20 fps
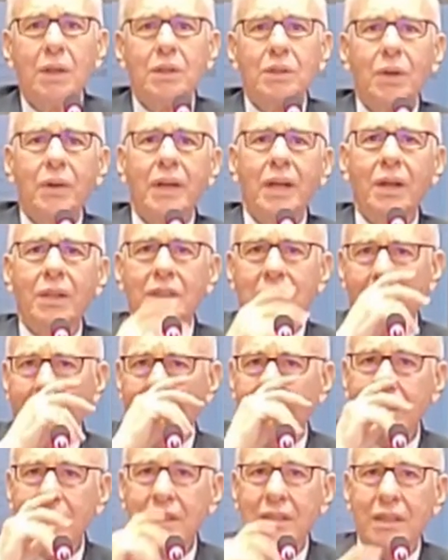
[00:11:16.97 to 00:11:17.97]
So here's a
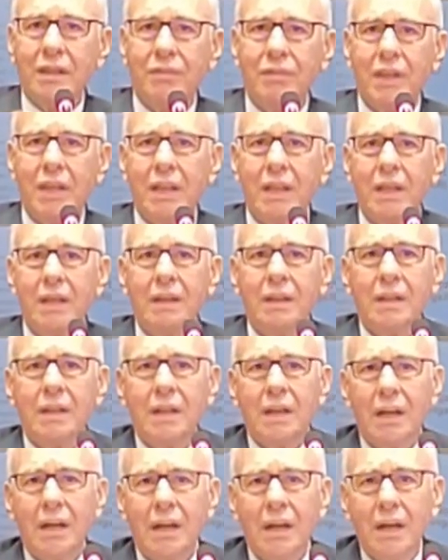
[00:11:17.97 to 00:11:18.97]
list of
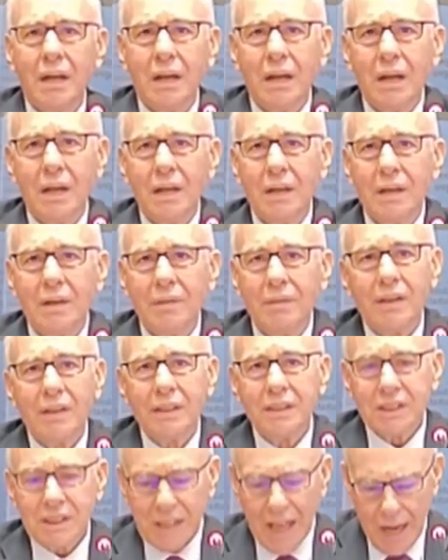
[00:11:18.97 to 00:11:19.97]
the, uh,
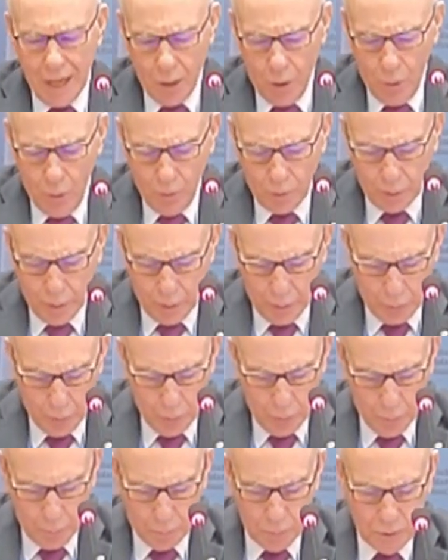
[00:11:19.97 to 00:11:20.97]
the stakeholder
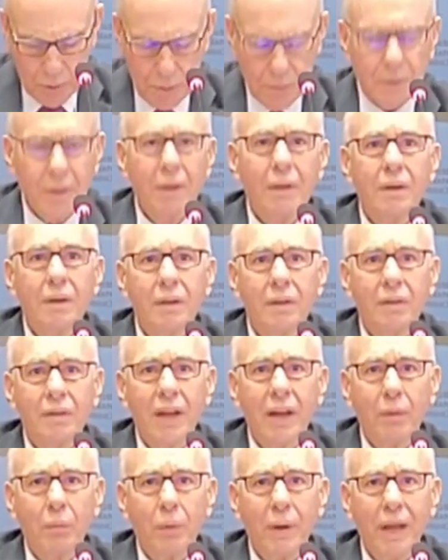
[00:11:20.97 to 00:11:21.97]
groups
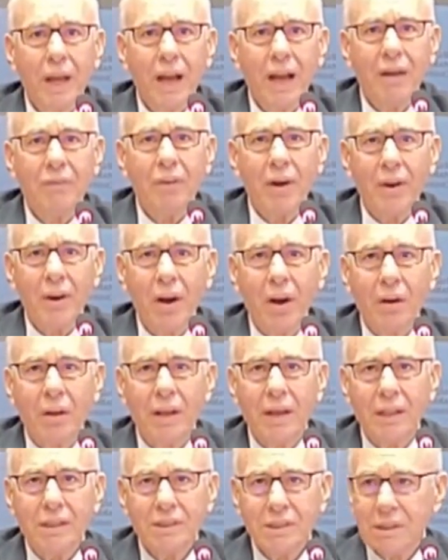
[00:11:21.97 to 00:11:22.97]
that we have on our
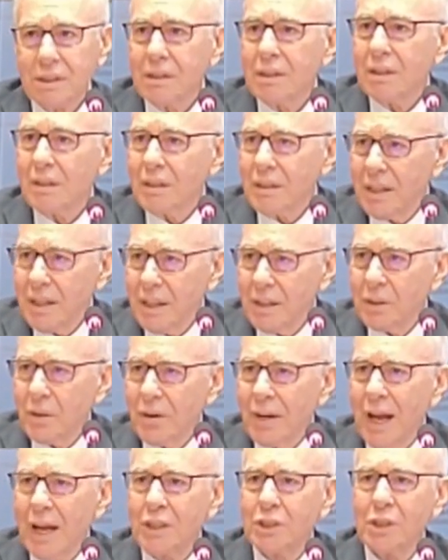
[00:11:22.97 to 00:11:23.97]
list. The
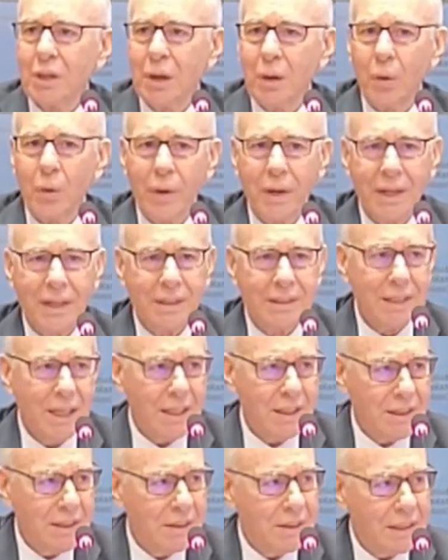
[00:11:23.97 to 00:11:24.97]
international
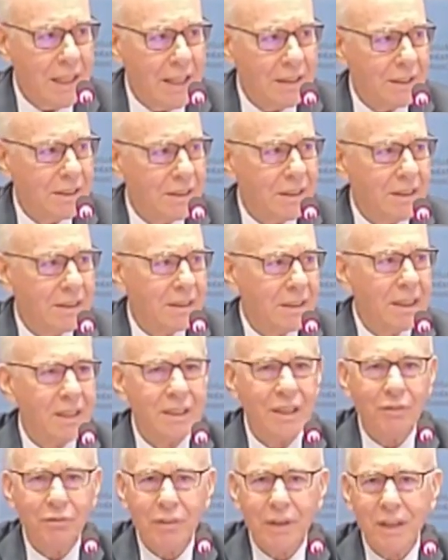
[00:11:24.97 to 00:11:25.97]
organizations, that's the
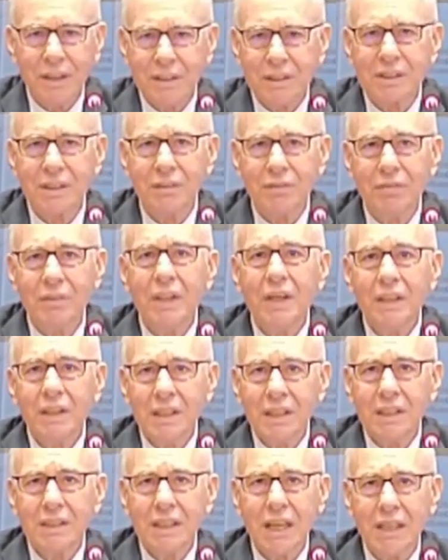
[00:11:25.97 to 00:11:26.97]
significance
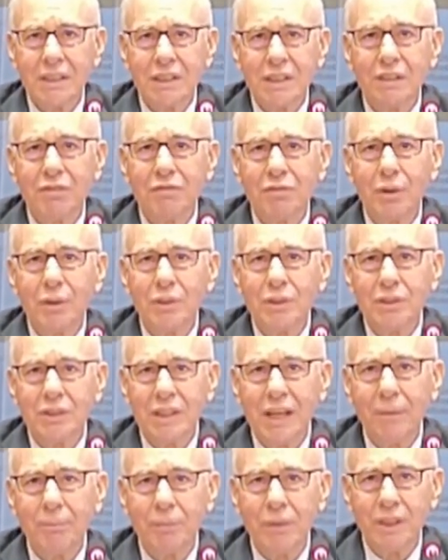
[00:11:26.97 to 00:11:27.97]
of this as the first
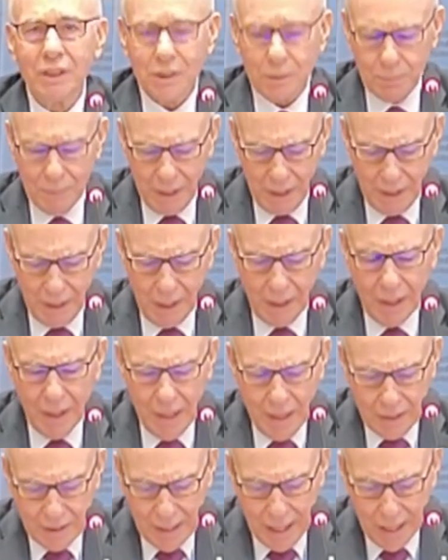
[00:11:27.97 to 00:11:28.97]
step, this
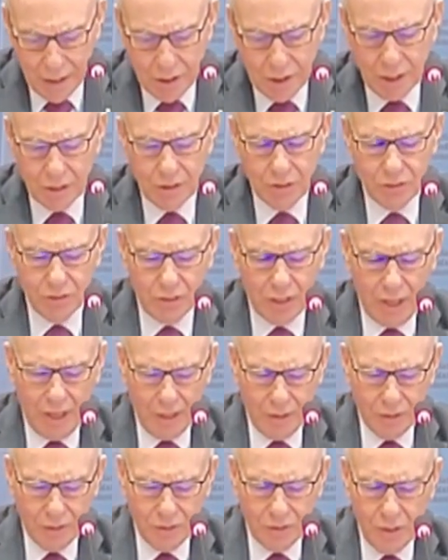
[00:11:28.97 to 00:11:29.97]
meeting. Nation
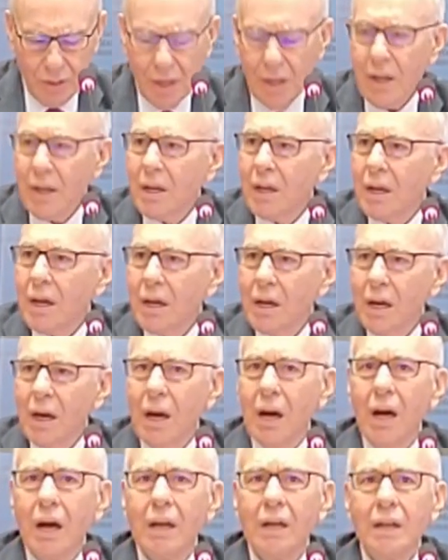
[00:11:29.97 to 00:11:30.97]
states,
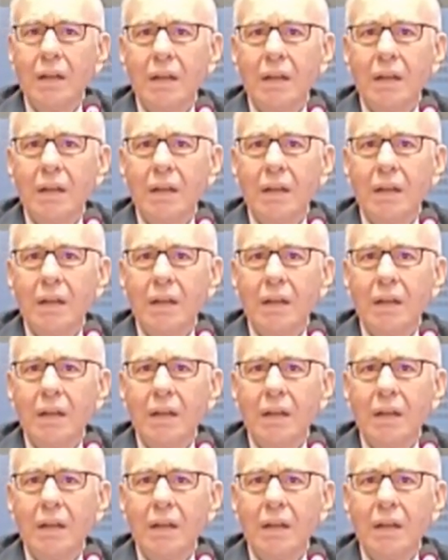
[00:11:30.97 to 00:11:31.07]
uh,